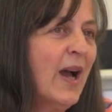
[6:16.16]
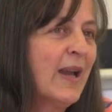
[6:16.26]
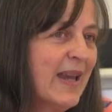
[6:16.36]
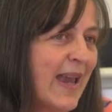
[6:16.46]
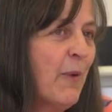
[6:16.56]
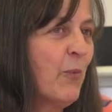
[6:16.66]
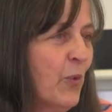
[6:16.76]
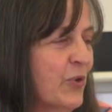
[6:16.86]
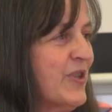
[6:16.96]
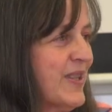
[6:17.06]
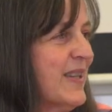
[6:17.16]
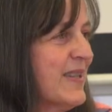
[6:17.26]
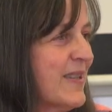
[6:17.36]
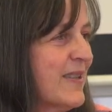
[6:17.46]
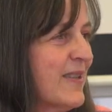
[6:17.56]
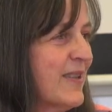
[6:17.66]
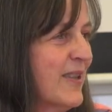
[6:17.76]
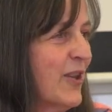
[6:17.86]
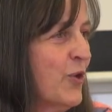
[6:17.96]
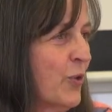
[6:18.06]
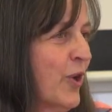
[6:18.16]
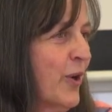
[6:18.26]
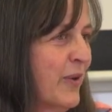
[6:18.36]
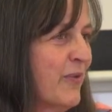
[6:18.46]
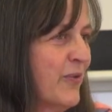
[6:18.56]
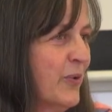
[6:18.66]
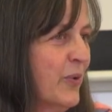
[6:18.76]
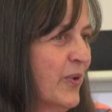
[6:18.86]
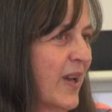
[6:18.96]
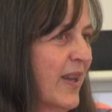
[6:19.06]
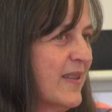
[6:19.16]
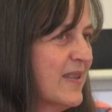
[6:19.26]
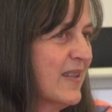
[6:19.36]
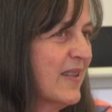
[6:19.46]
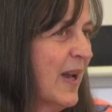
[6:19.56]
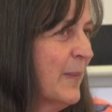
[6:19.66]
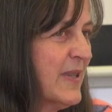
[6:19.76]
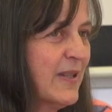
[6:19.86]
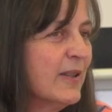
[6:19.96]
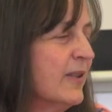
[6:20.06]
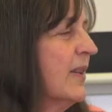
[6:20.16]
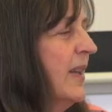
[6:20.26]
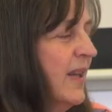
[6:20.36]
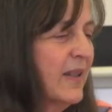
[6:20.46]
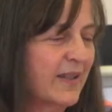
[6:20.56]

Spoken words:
I get what it is that you're going for, and absolutely,